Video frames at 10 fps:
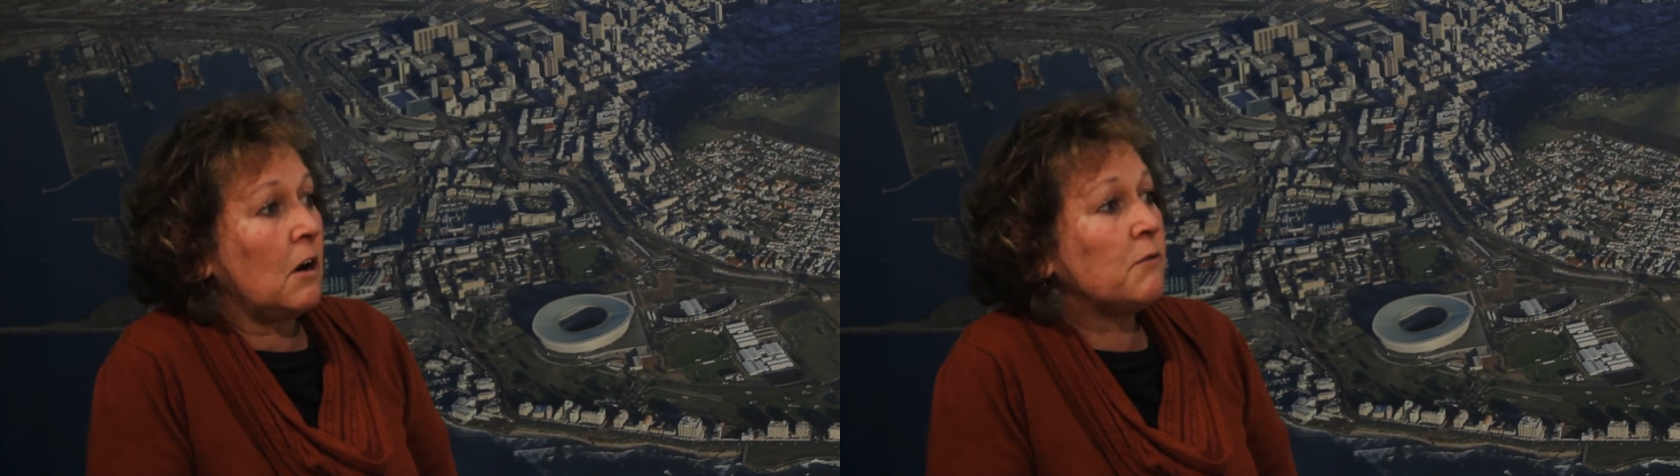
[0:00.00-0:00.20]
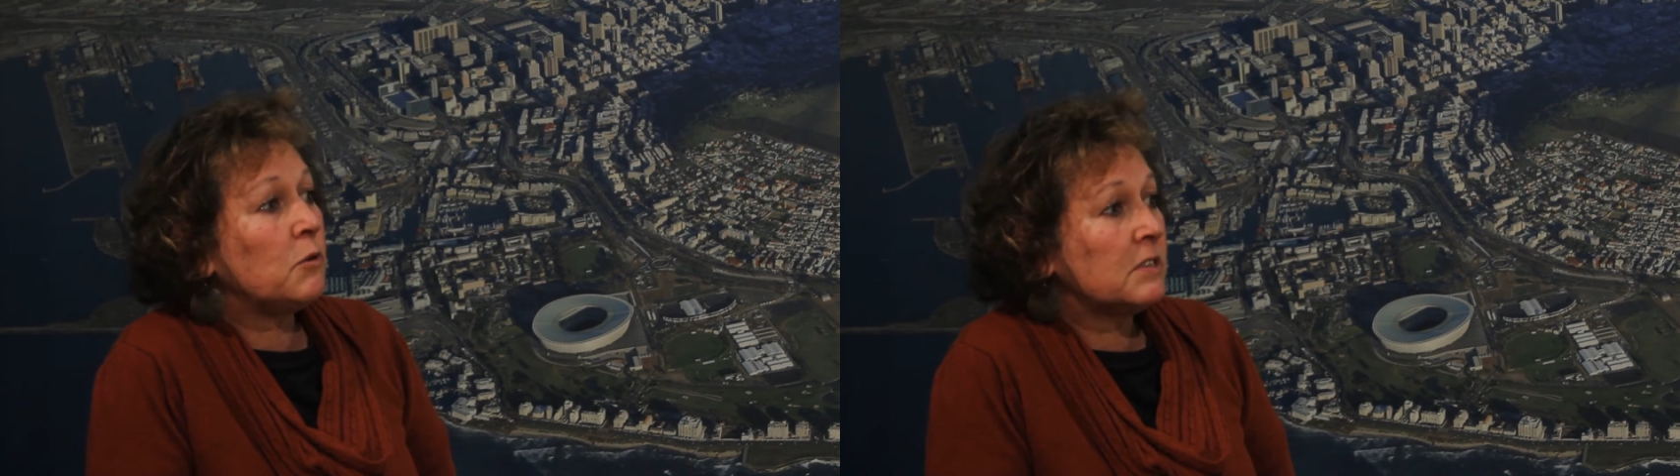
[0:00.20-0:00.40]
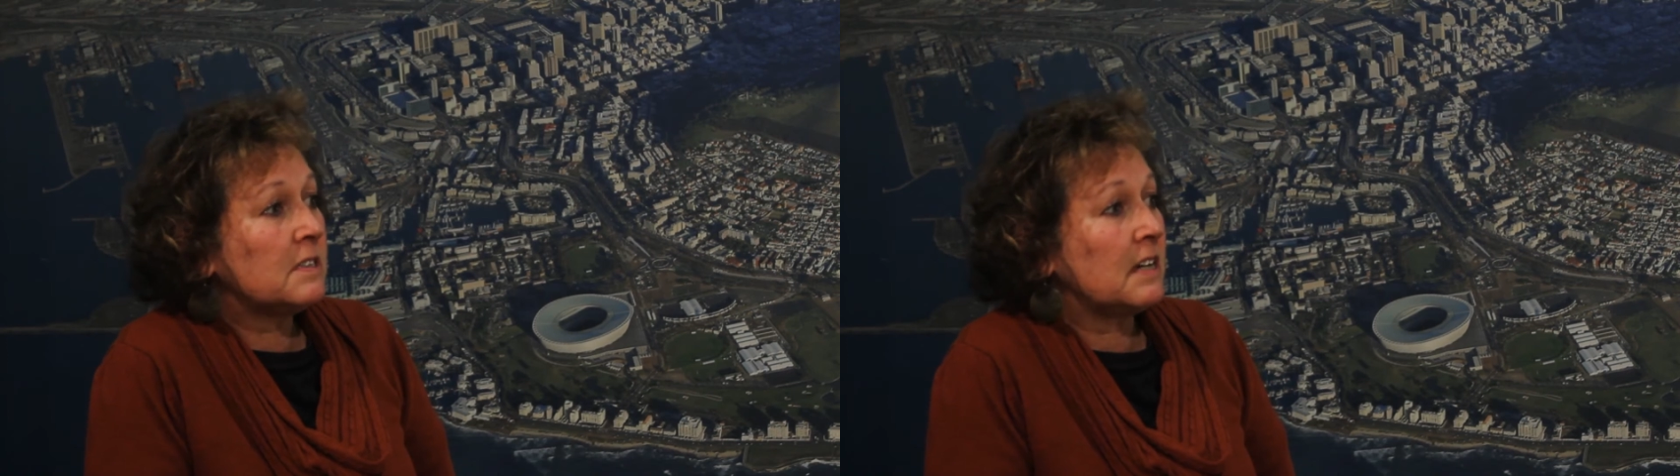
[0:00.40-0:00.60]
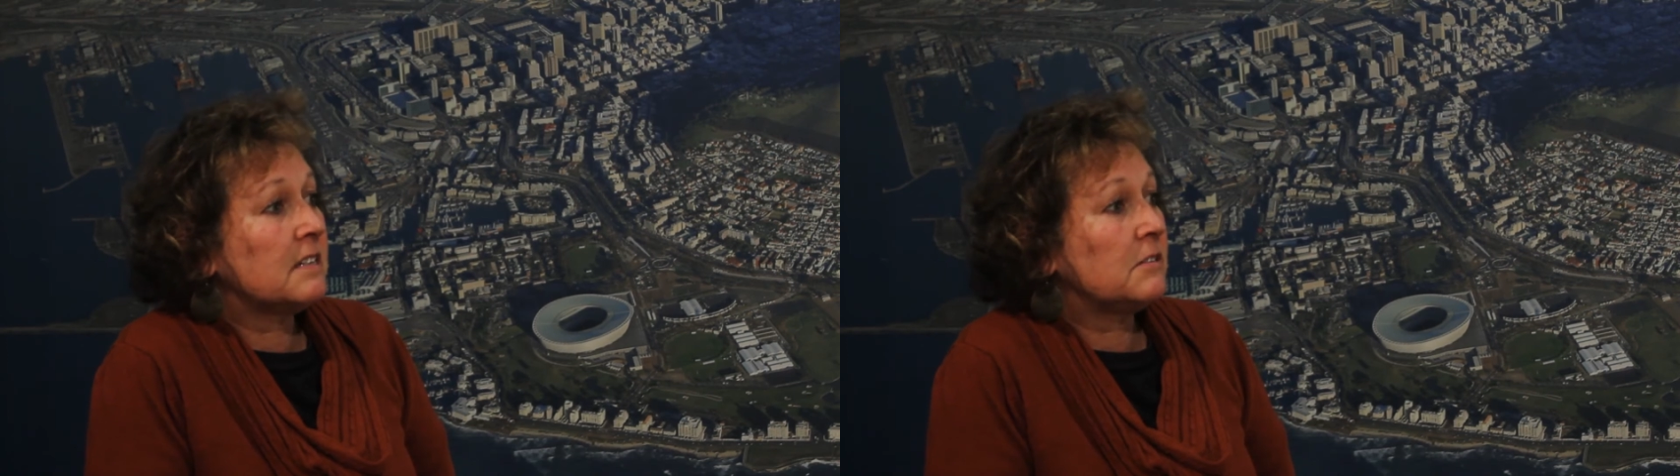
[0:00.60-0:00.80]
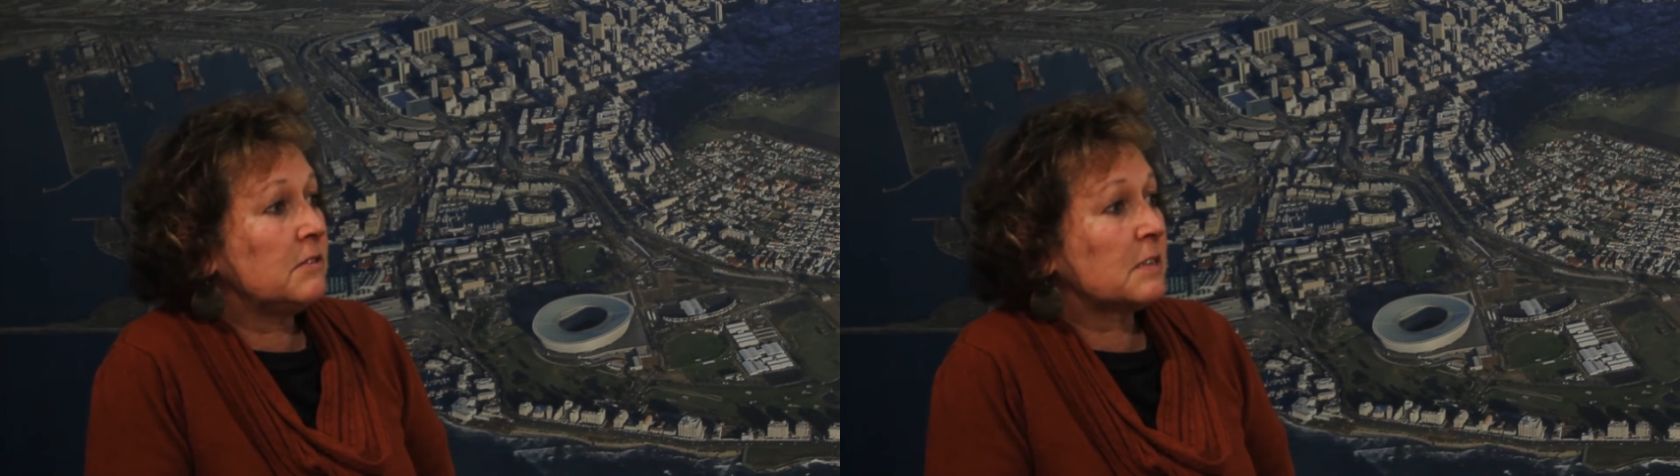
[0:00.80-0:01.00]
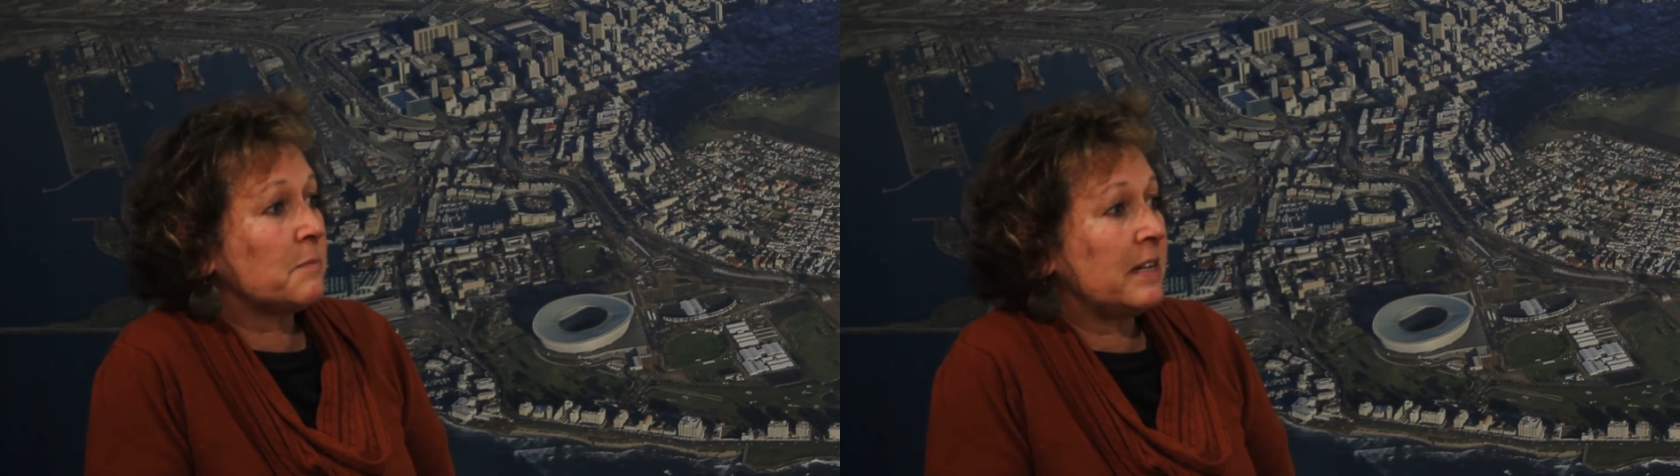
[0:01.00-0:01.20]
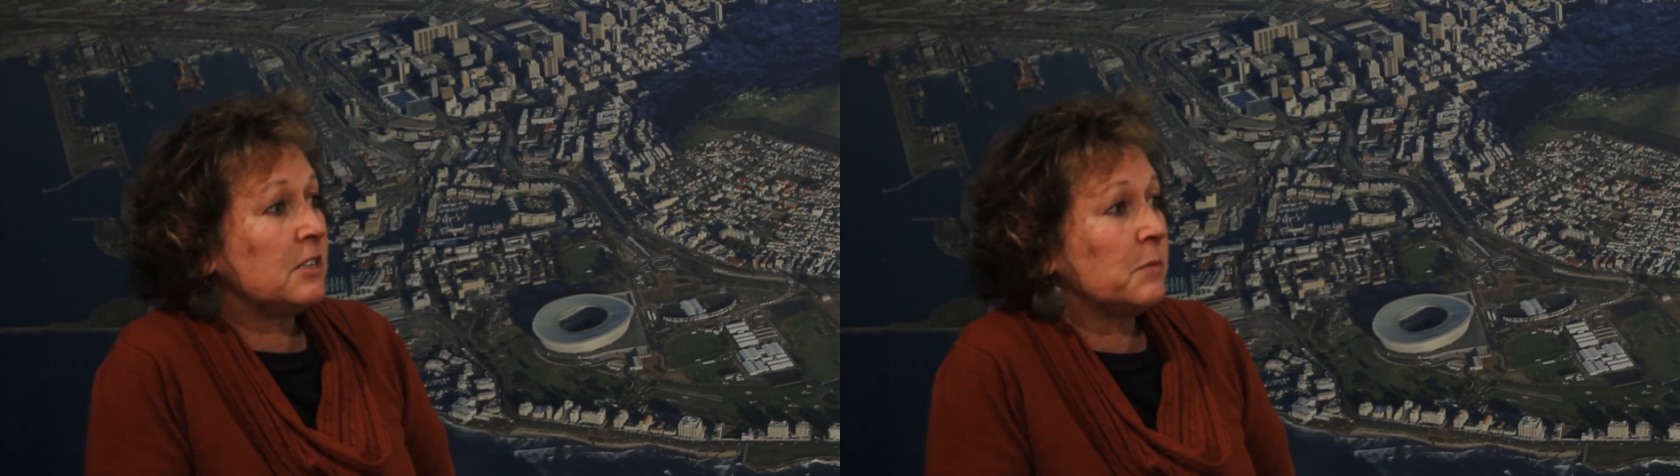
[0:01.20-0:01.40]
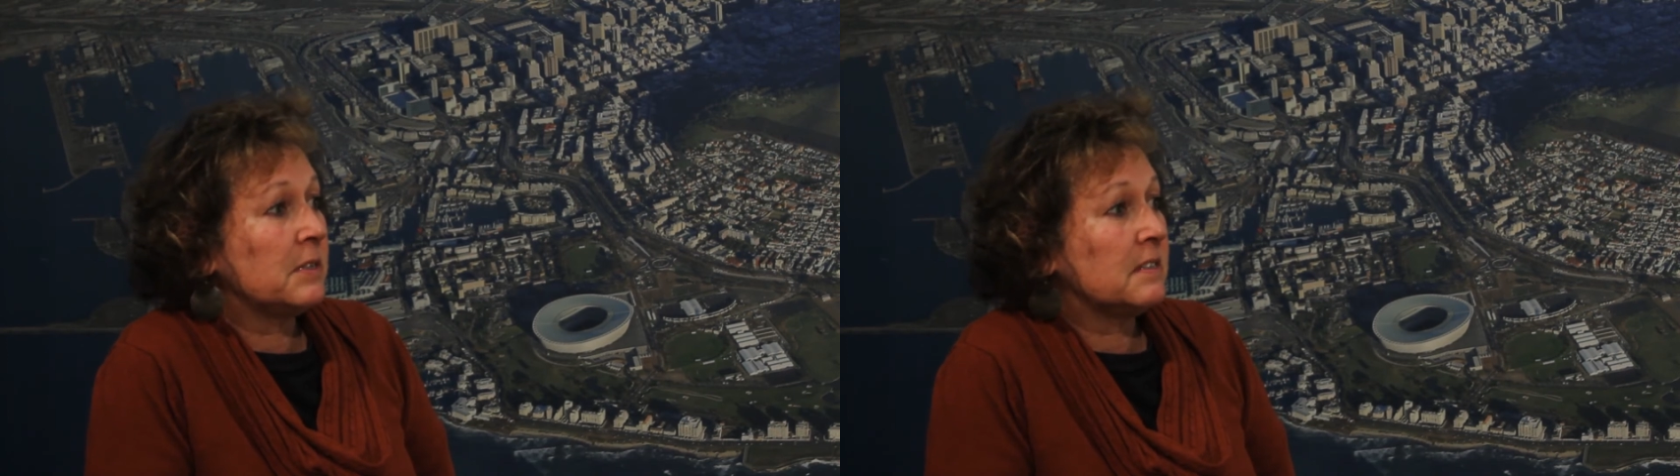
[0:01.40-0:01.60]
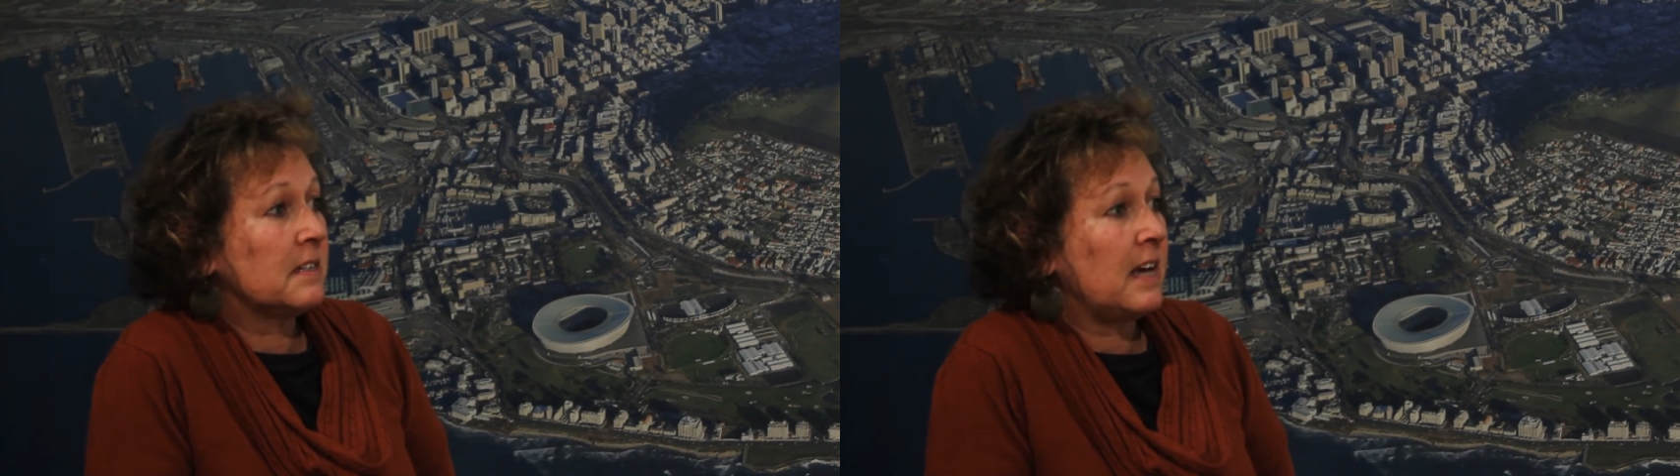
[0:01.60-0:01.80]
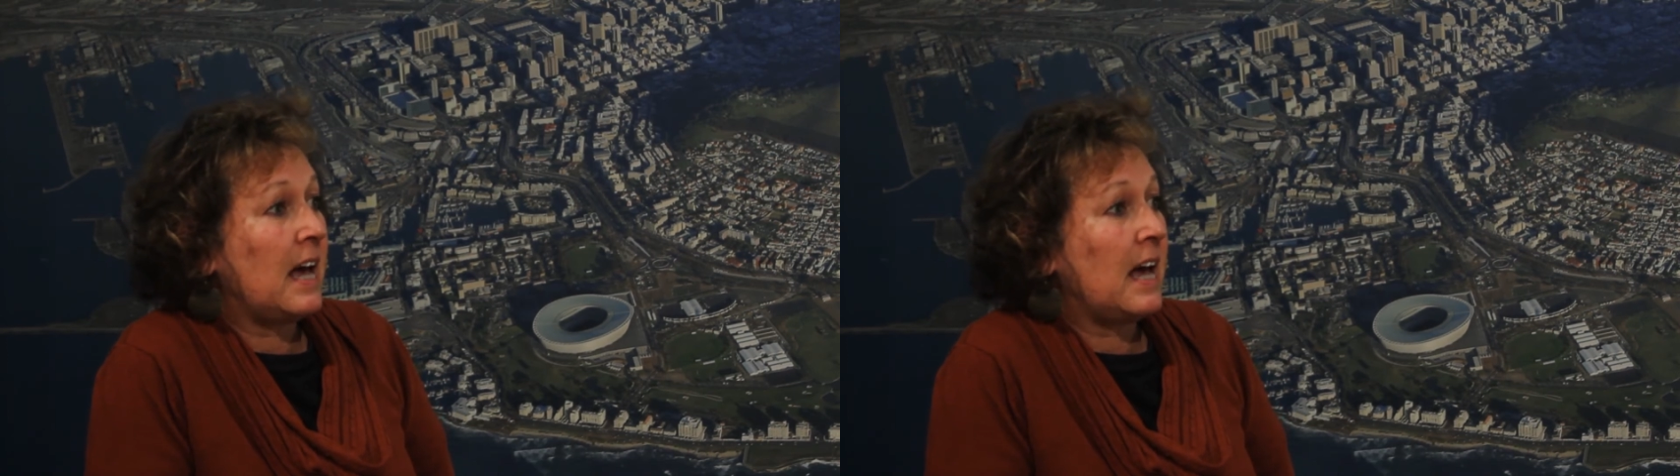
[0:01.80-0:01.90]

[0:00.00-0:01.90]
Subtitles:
of all disaster risk management,